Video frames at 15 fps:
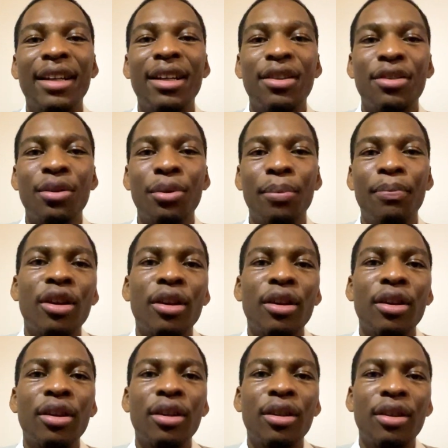So
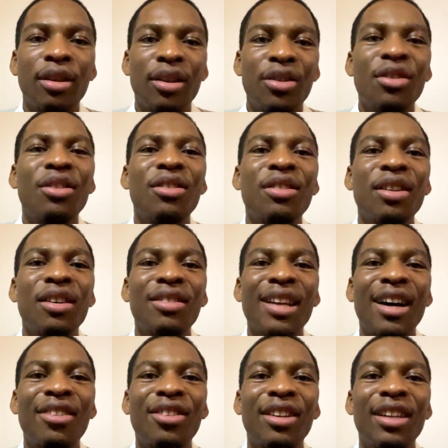the stock
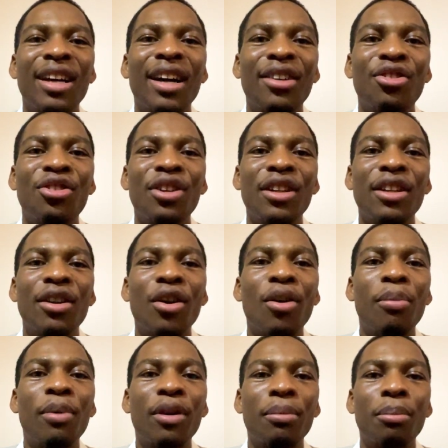actually had traded
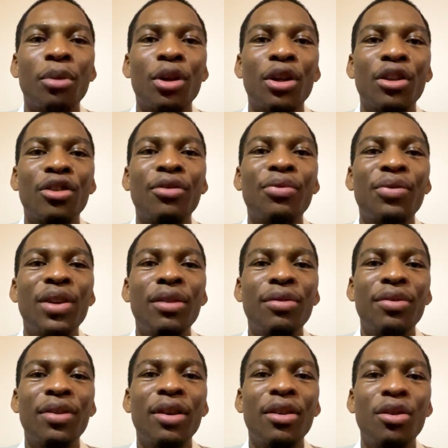up on March
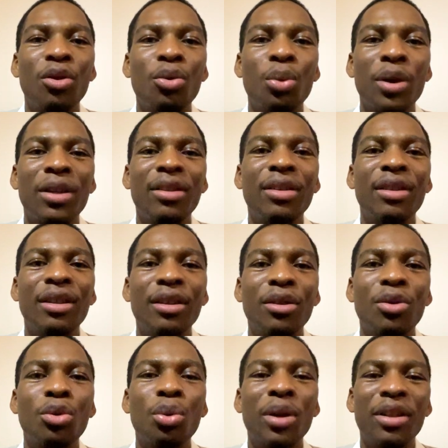5th,
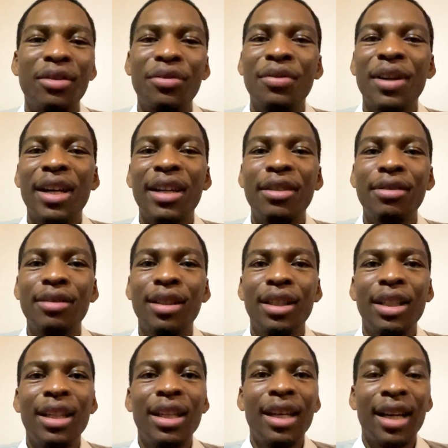2025.
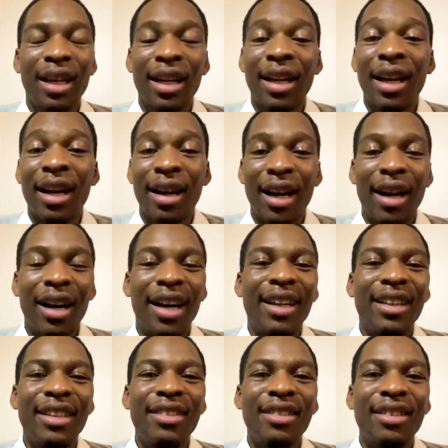
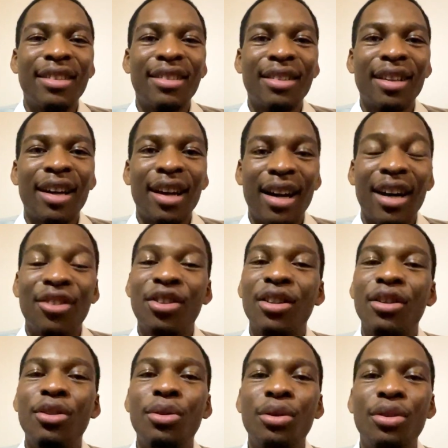And this is
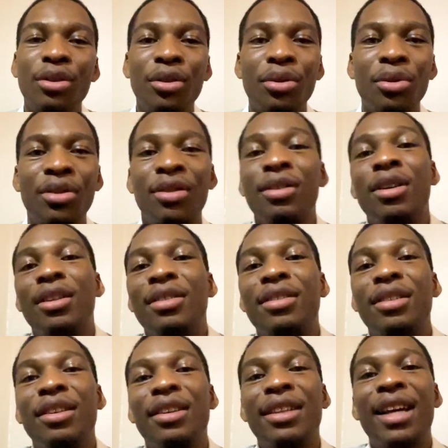actually good news
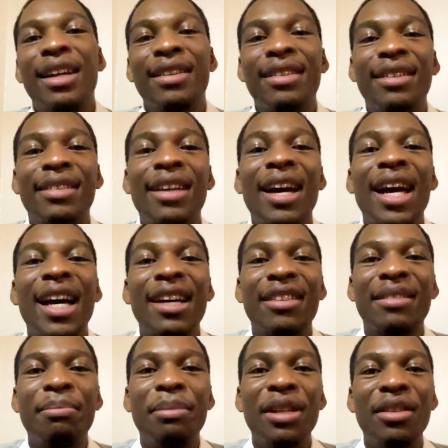considering that it
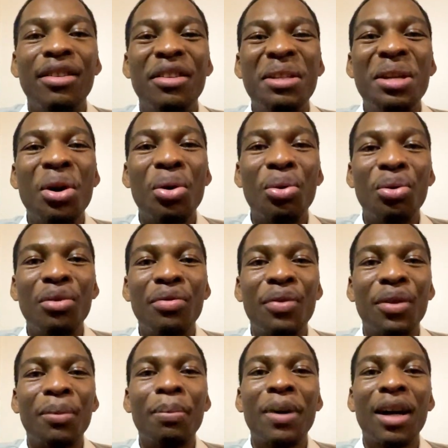has been down
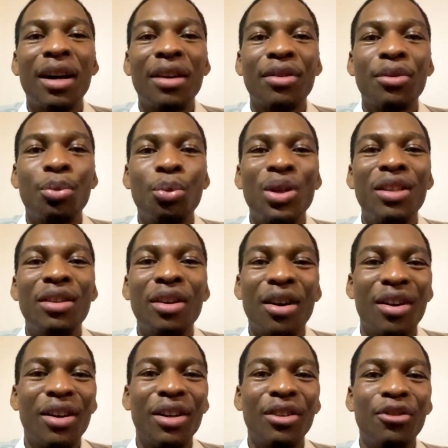for the past week
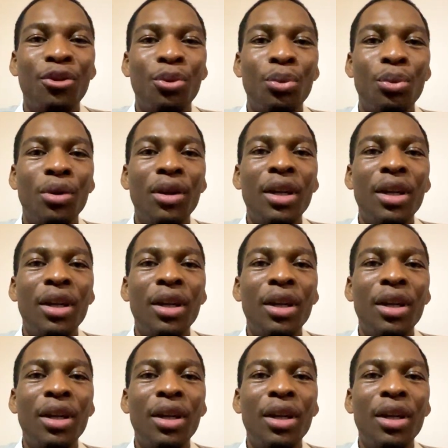or two.